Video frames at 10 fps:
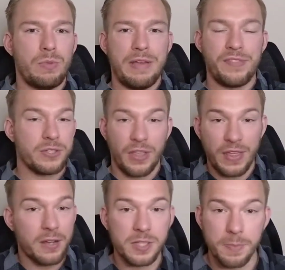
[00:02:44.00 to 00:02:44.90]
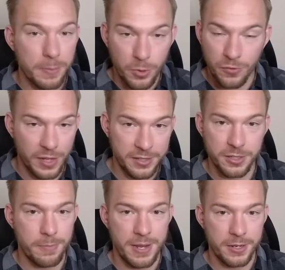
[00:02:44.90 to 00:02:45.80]
if there's a thousand people who have liked your
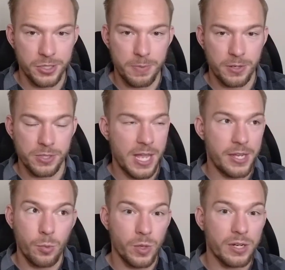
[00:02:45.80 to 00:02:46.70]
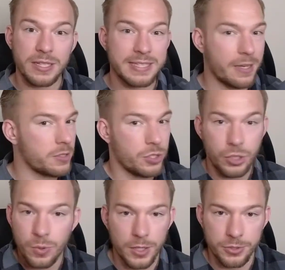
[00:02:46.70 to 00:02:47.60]
competitor's post and you whittle it down to
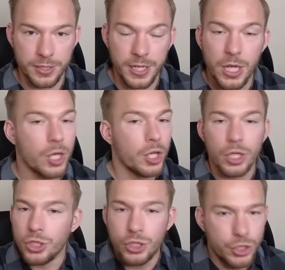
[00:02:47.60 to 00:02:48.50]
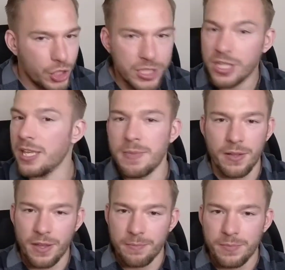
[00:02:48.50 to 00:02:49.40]
200, just
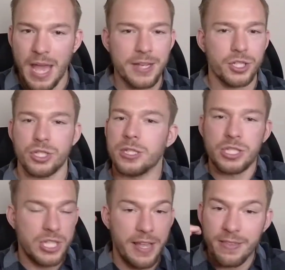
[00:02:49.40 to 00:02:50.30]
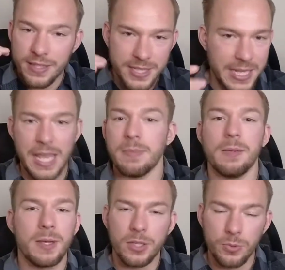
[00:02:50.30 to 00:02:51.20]
email them and just send the same
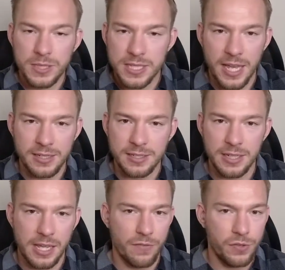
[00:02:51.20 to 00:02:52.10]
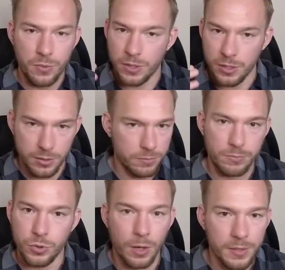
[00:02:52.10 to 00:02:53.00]
email you would send if you were to
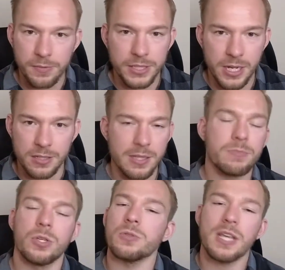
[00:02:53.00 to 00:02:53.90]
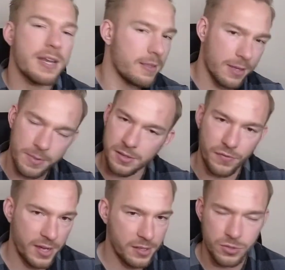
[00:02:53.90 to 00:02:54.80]
normally reach out to them. Don't say anything about the
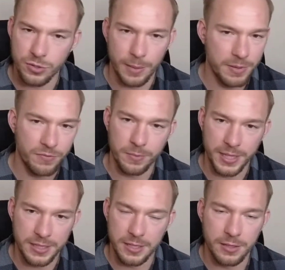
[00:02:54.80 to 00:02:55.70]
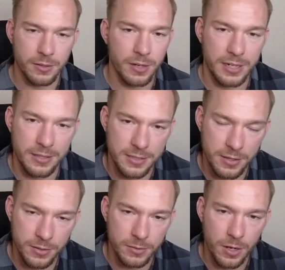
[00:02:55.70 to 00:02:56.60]
fact that you scraped them from LinkedIn or any of this
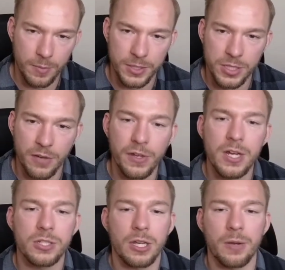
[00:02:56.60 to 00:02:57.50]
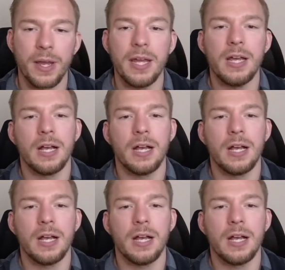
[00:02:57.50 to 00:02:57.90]
other garbage stuff. So anyway,